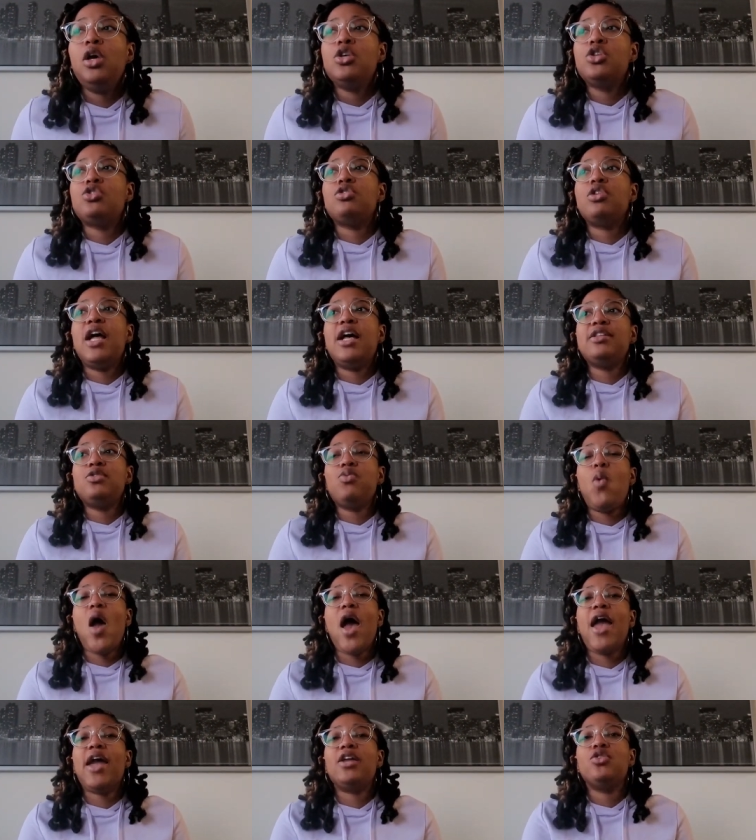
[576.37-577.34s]
so that's
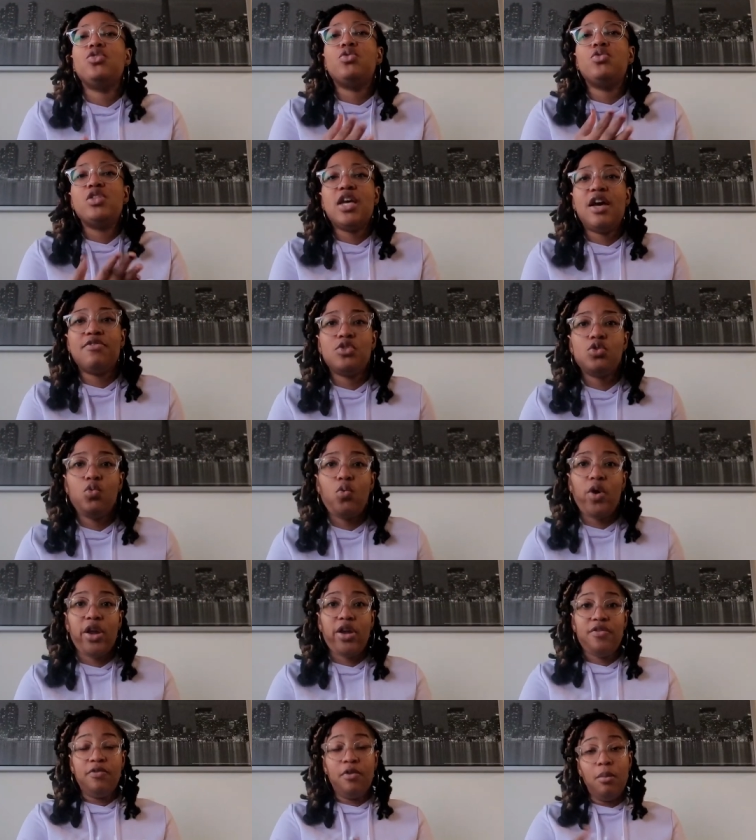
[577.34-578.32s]
why i don't have to
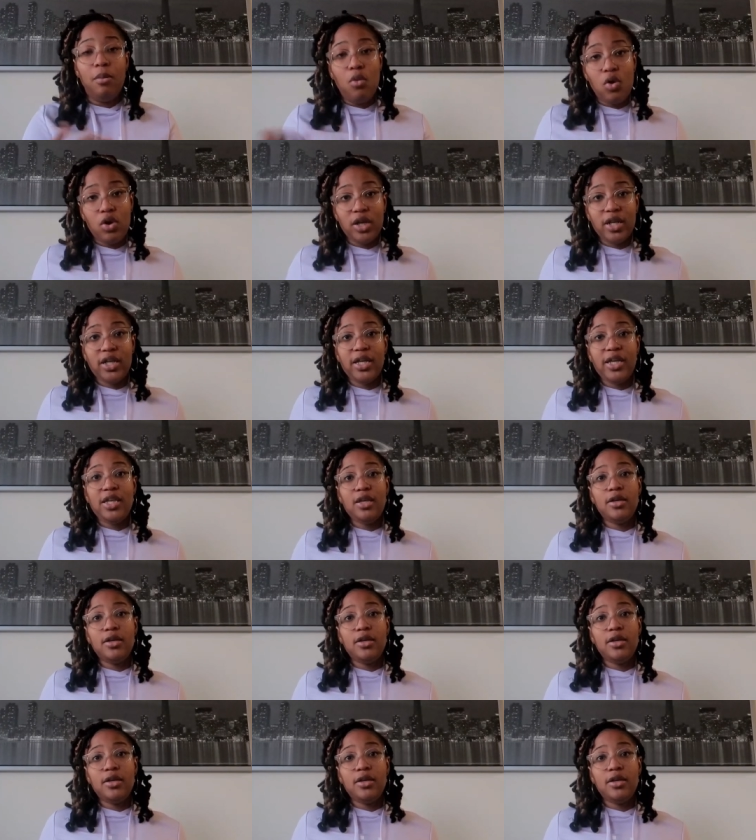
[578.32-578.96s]
wear it for more than a